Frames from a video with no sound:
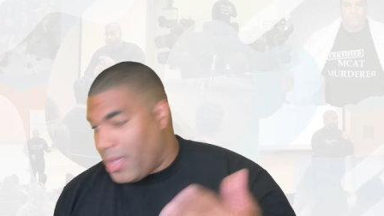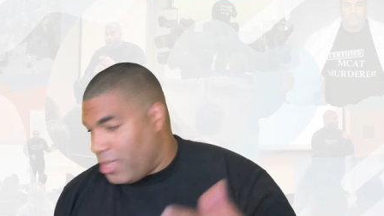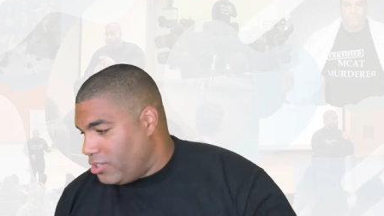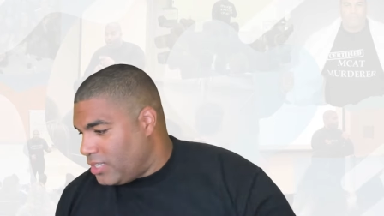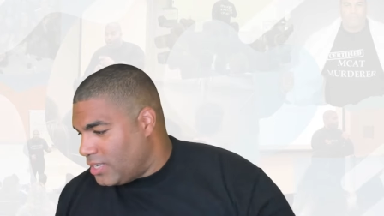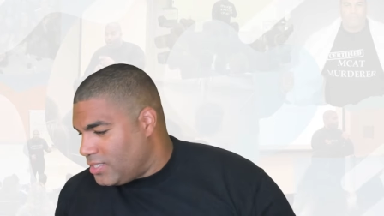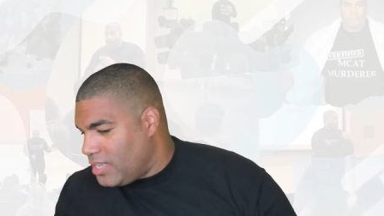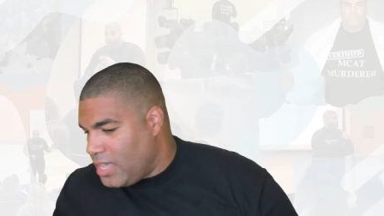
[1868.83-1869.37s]
at
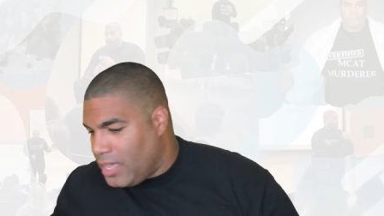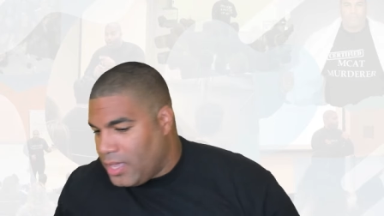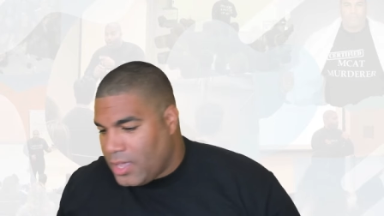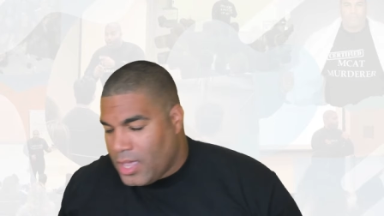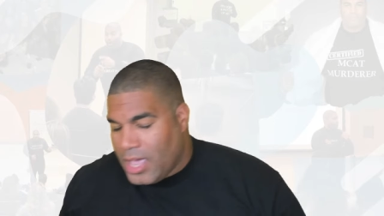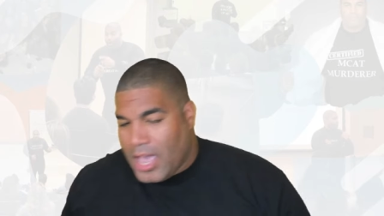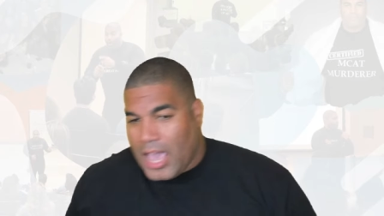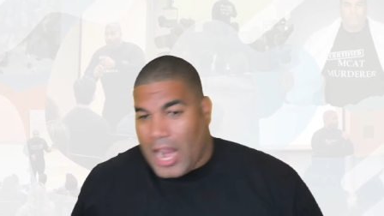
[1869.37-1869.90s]
UCSD,
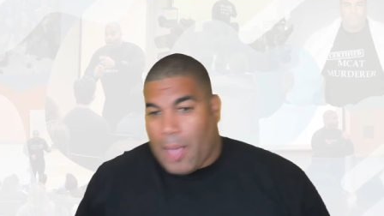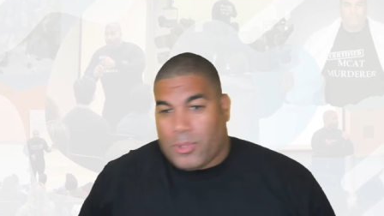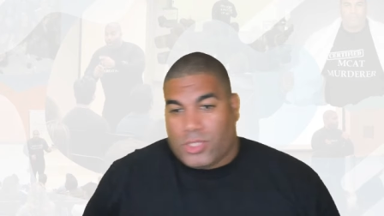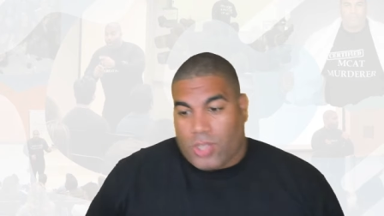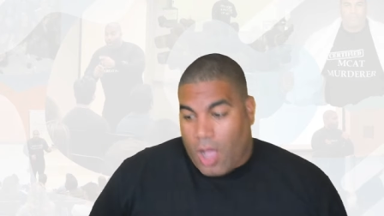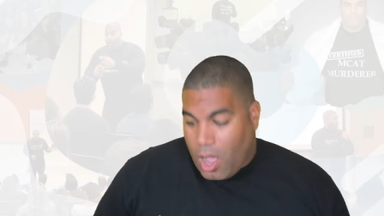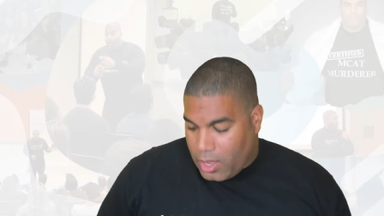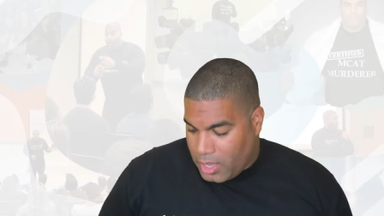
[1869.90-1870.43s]
and I was
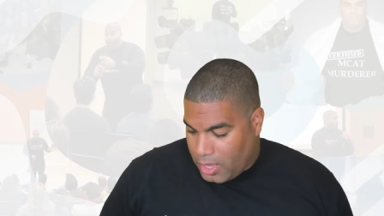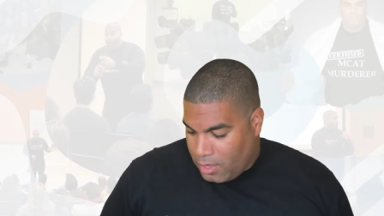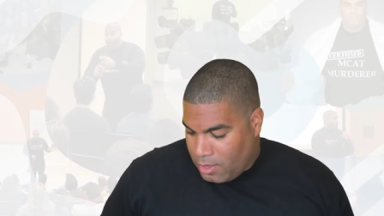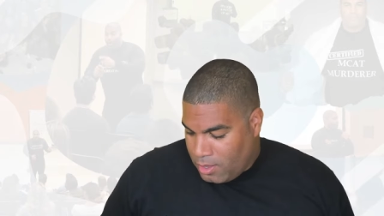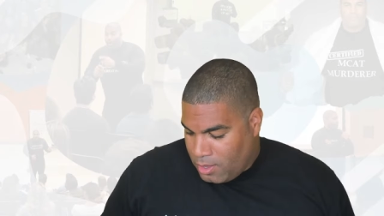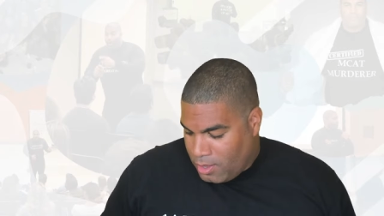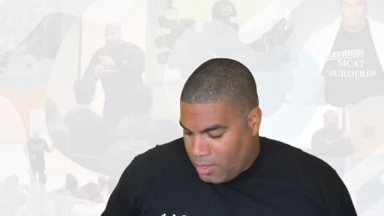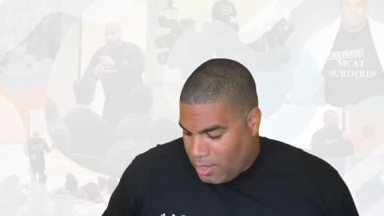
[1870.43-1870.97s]
talking
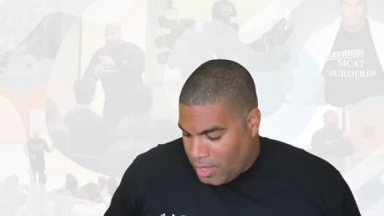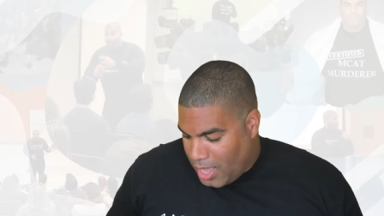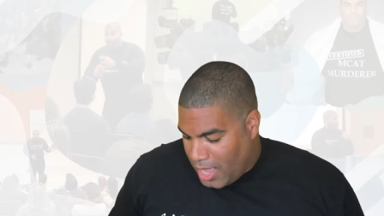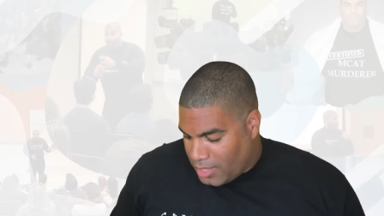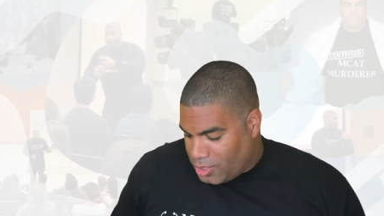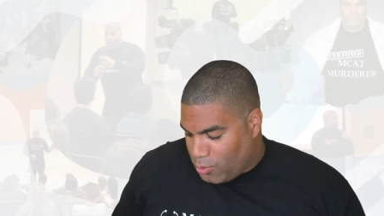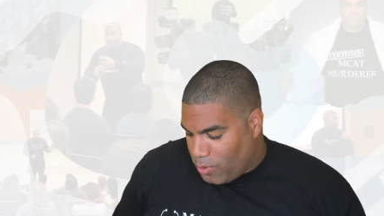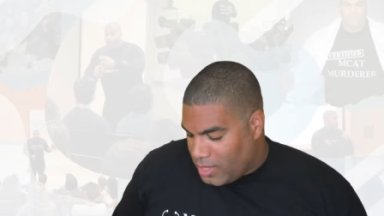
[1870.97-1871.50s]
uh,
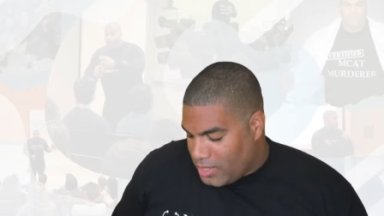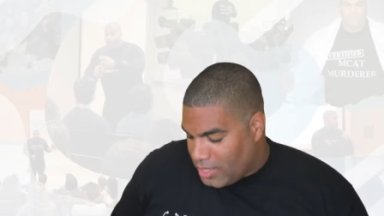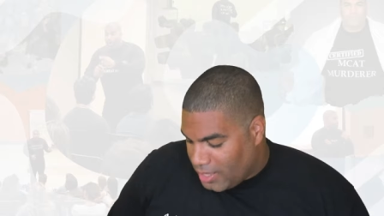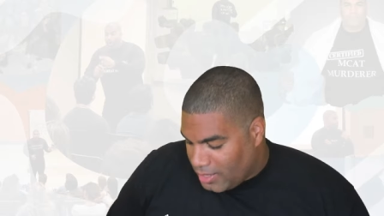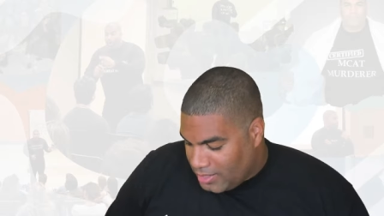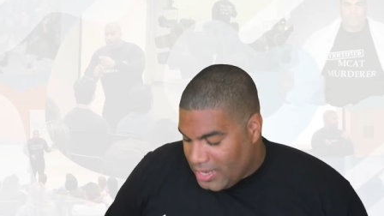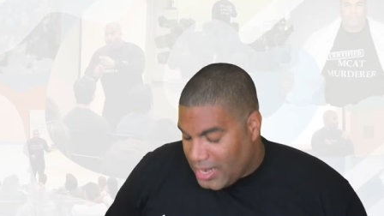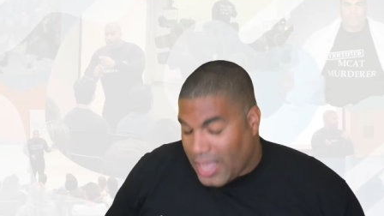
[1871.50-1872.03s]
to one of the
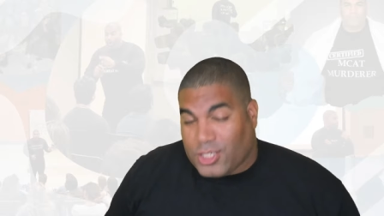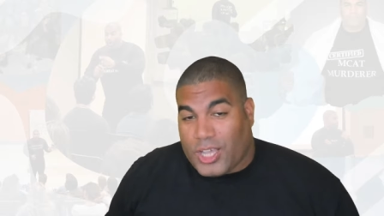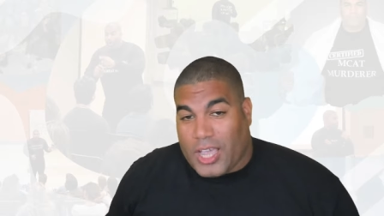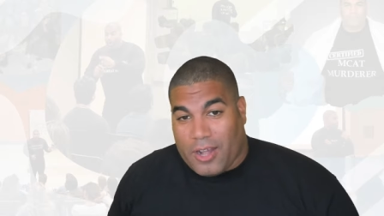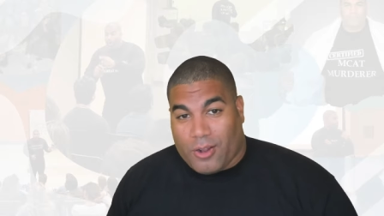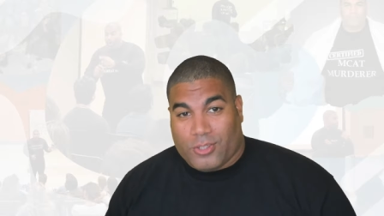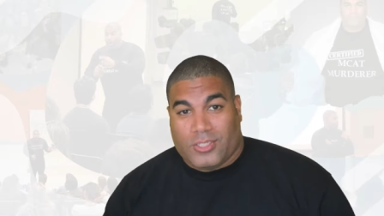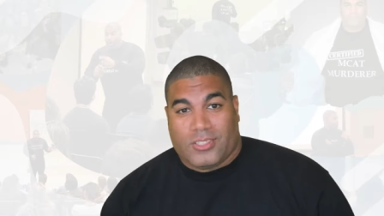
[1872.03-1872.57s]
lead
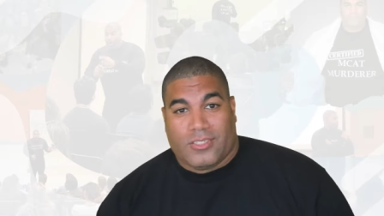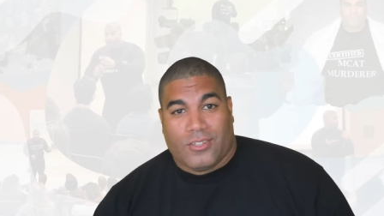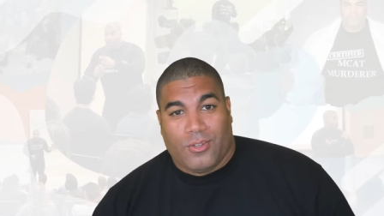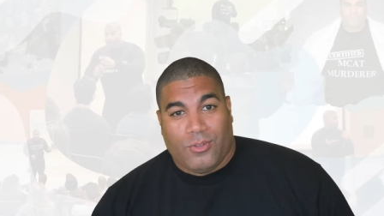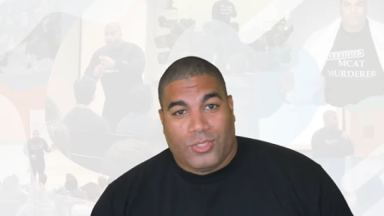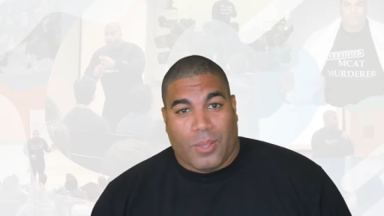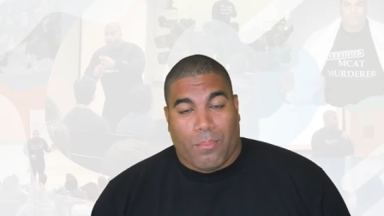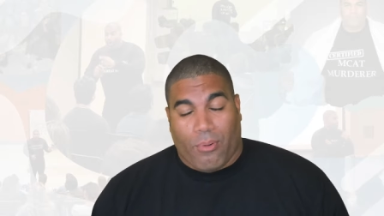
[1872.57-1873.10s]
educators
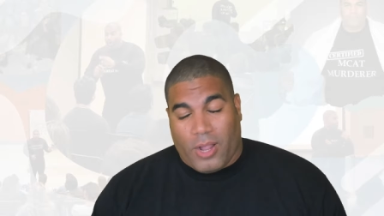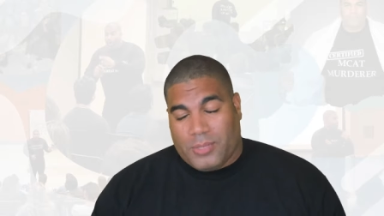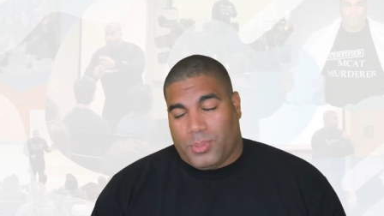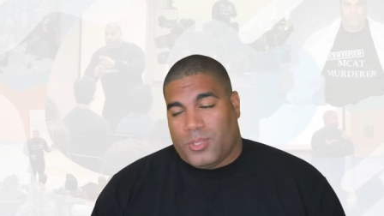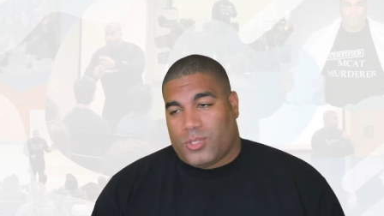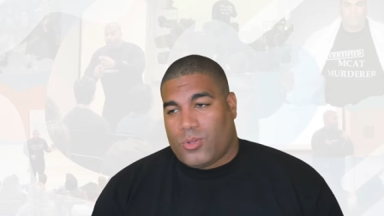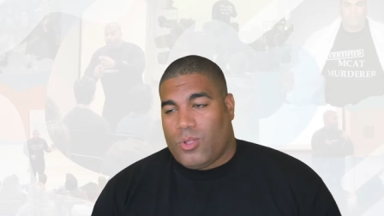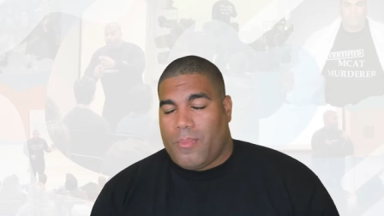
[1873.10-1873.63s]
who's a bridge
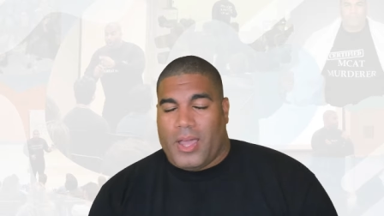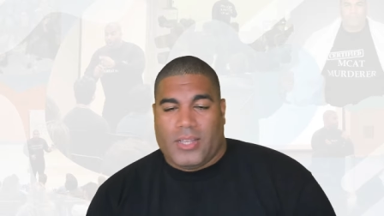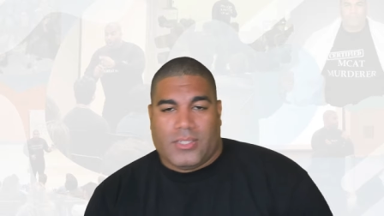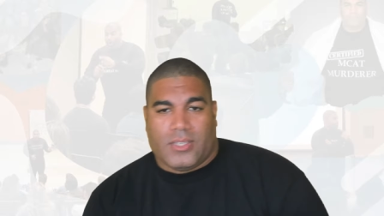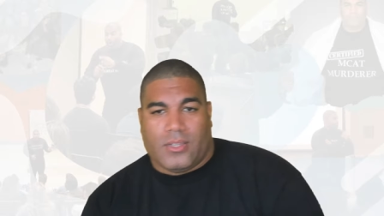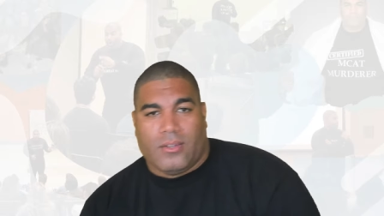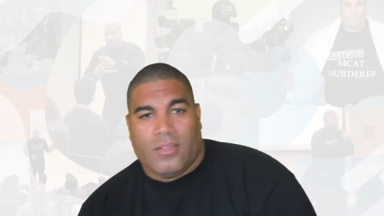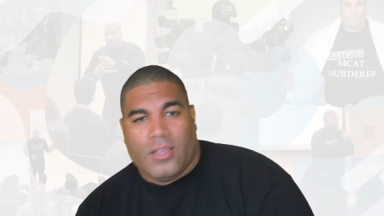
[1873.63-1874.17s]
between the School of
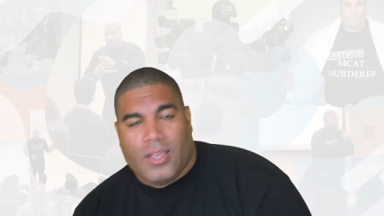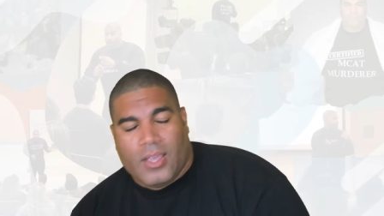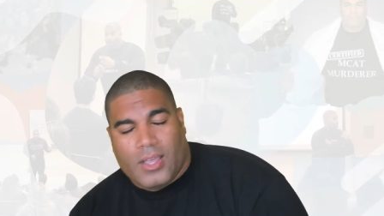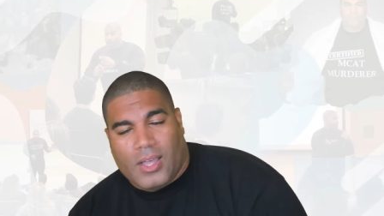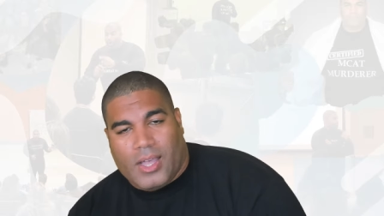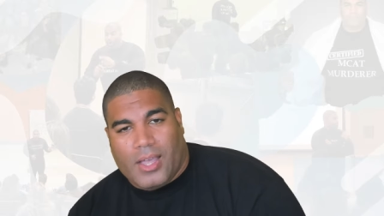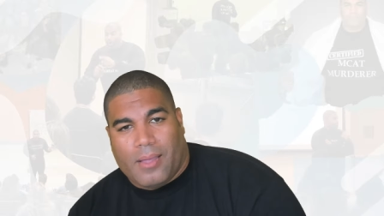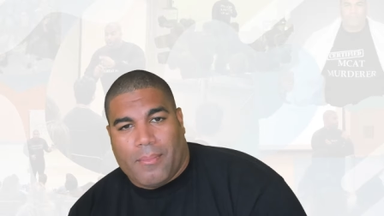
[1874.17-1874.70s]
Medicine
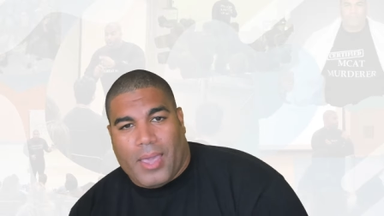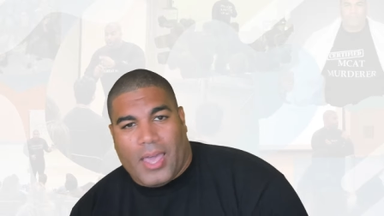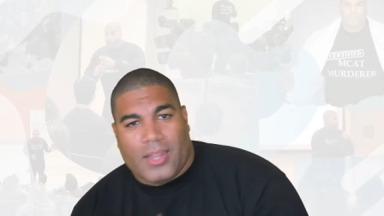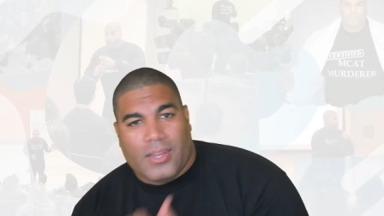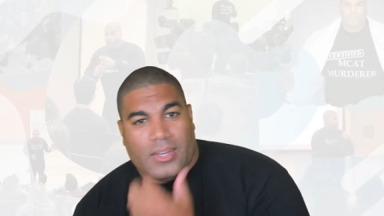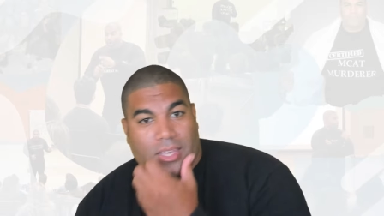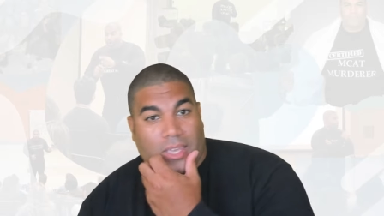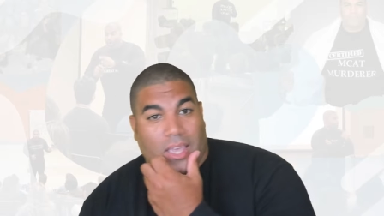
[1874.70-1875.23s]
um,
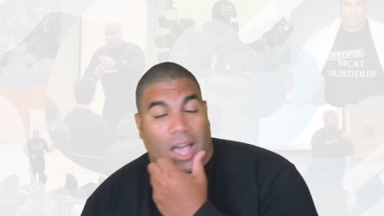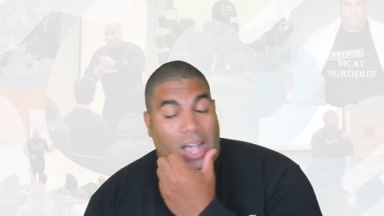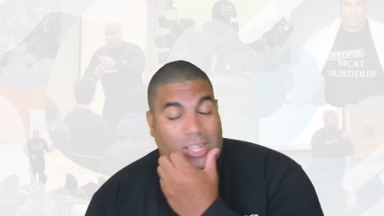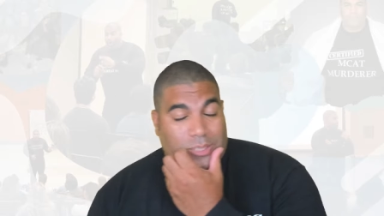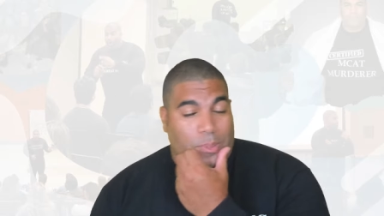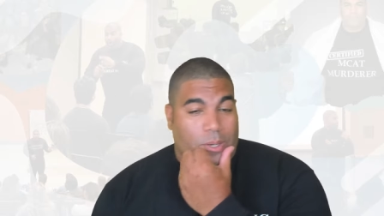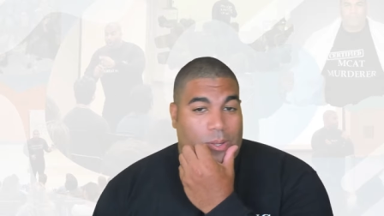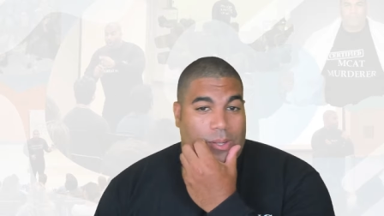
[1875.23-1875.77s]
and the
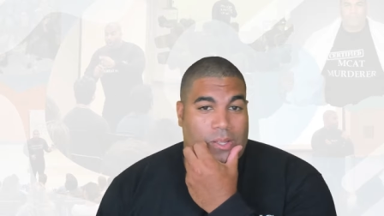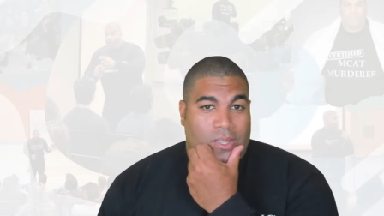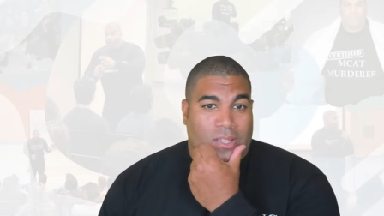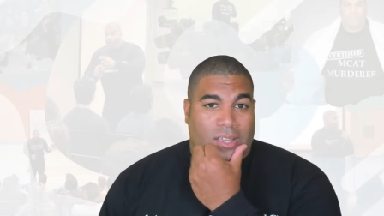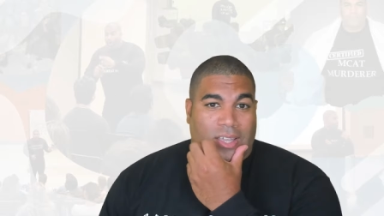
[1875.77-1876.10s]
hospital,